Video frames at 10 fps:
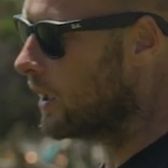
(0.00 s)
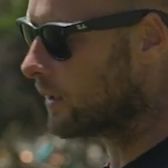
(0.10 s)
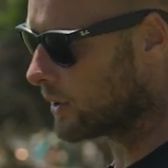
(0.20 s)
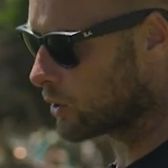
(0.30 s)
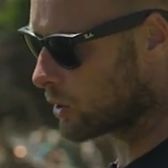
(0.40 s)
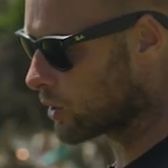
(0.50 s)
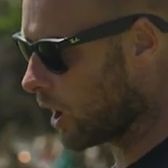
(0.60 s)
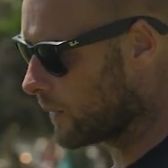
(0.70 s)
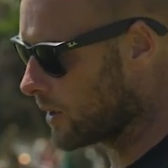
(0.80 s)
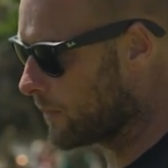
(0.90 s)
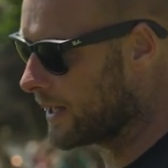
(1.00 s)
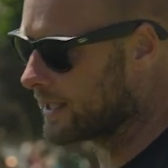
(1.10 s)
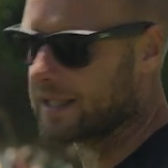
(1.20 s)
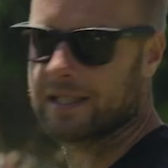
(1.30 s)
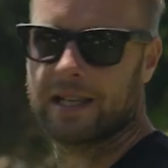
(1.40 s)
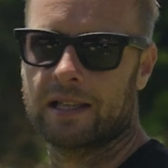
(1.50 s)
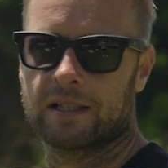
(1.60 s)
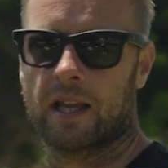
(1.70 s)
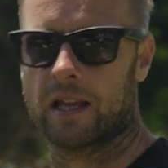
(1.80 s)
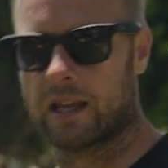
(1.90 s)
let's just start with the basic stance,
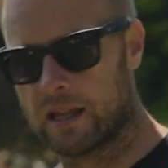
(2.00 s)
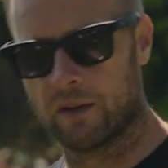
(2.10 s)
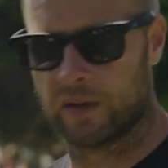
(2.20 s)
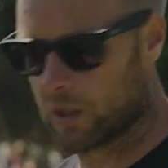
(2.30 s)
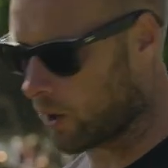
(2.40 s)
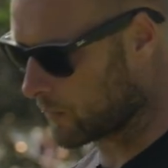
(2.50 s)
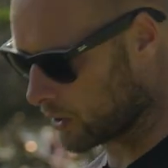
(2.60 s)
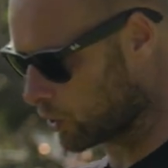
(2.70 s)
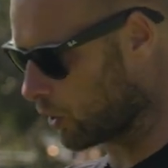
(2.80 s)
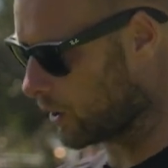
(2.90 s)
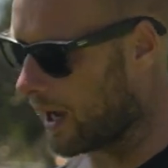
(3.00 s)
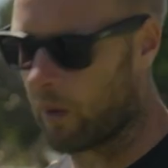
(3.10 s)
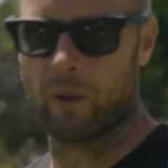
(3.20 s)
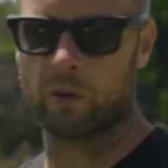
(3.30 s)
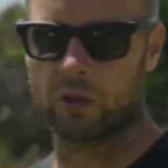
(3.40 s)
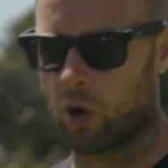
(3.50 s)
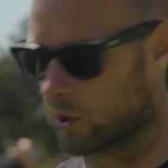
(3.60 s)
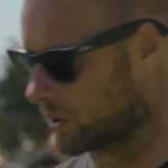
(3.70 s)
and in the video I'm going to show you how I would coach the